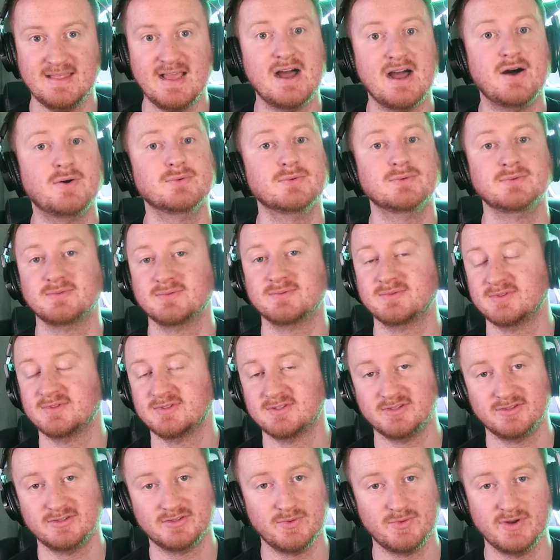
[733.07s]
now
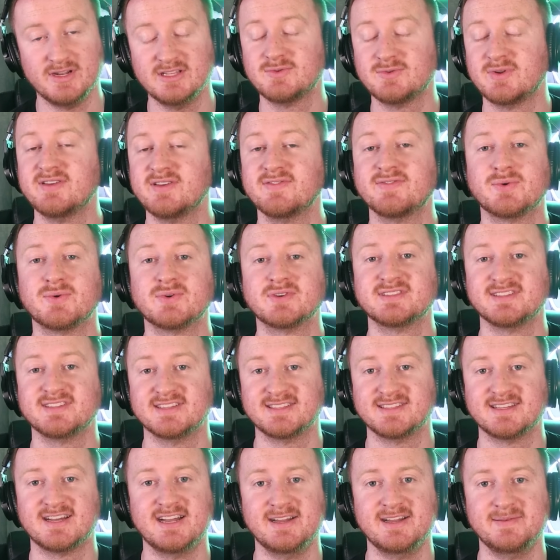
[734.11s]
2024 is
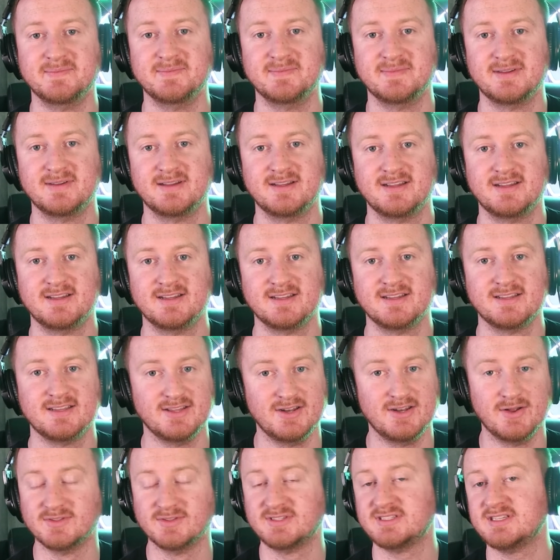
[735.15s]
the time.
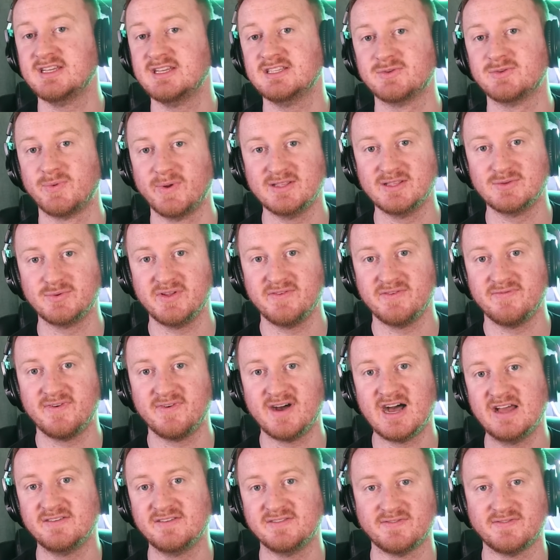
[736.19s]
You don't see
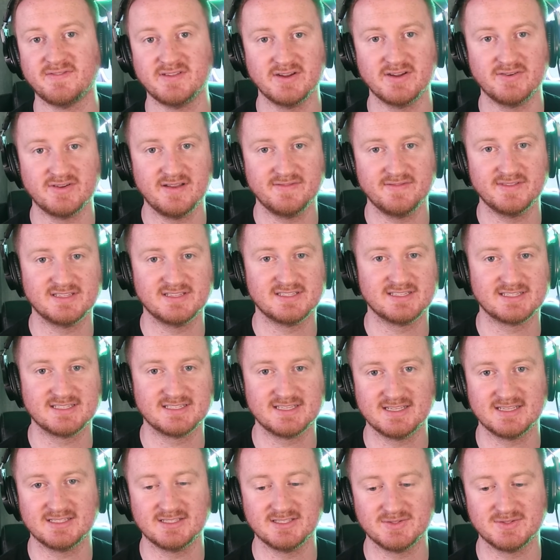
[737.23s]
2025 if you don't have the
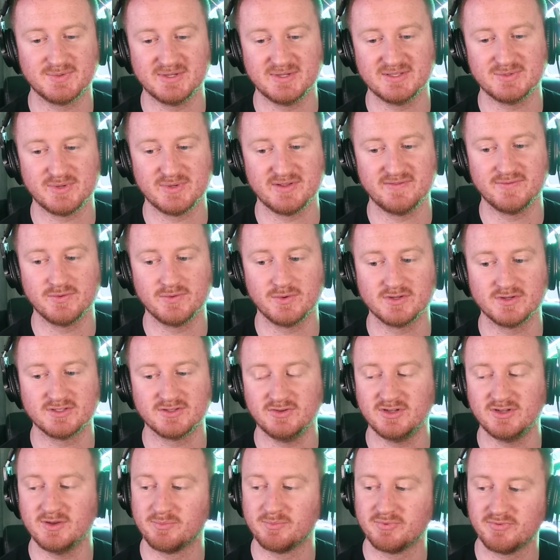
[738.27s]
success in 2024.
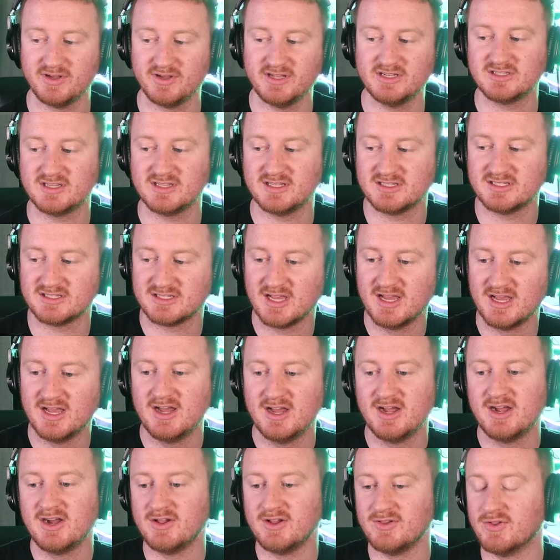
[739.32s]
So you could preach this
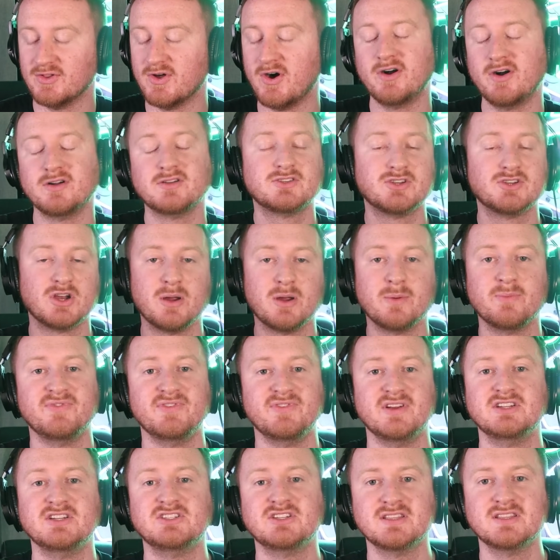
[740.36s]

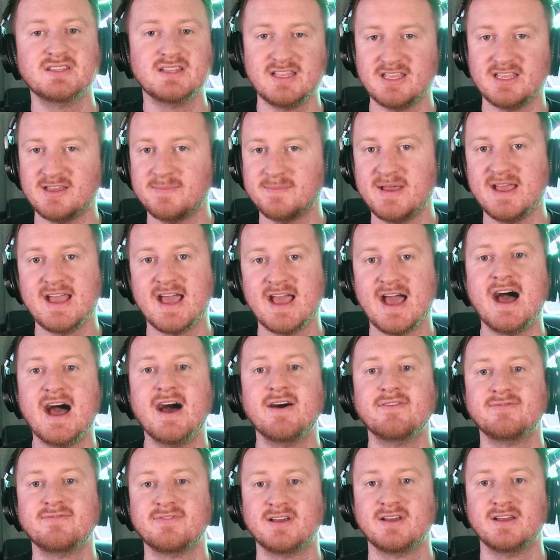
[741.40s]
long-term vision that you may
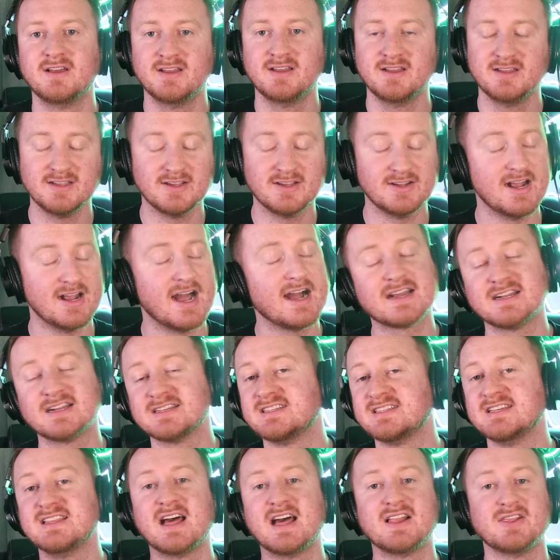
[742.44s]
have. You're not
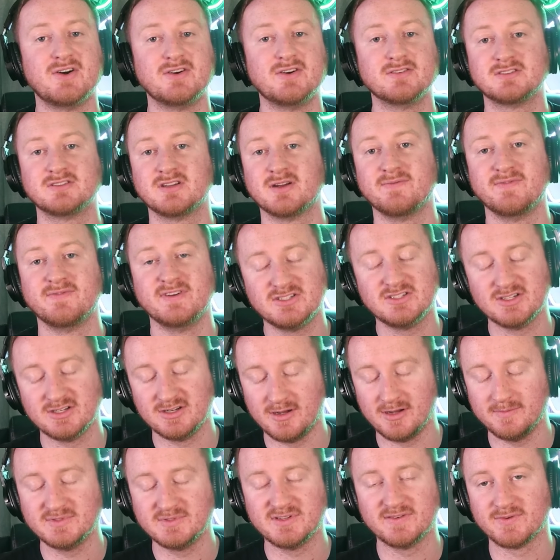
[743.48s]
going to see that long-term
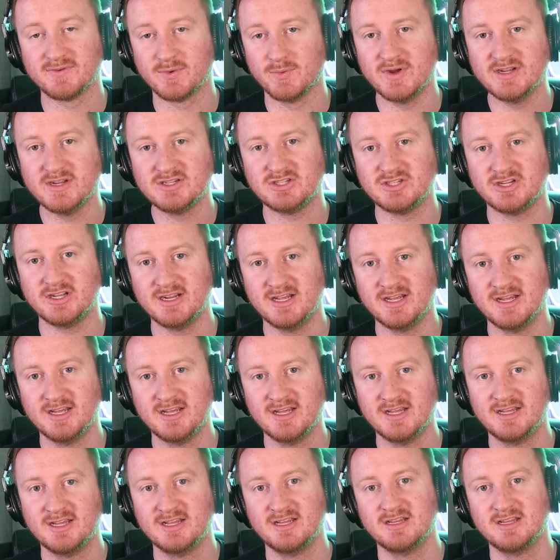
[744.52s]
vision come to fruition